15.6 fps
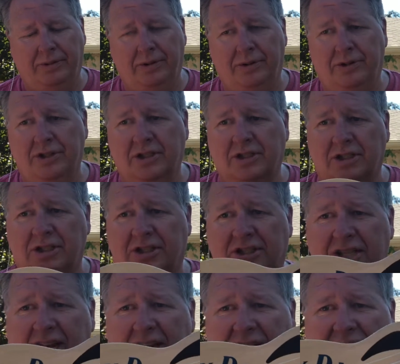just this
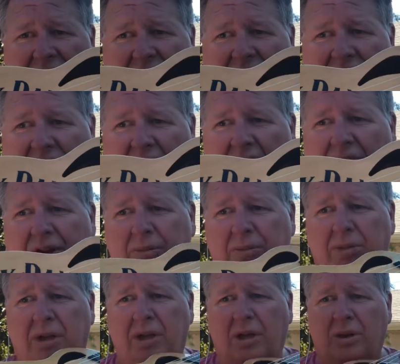tension that's on them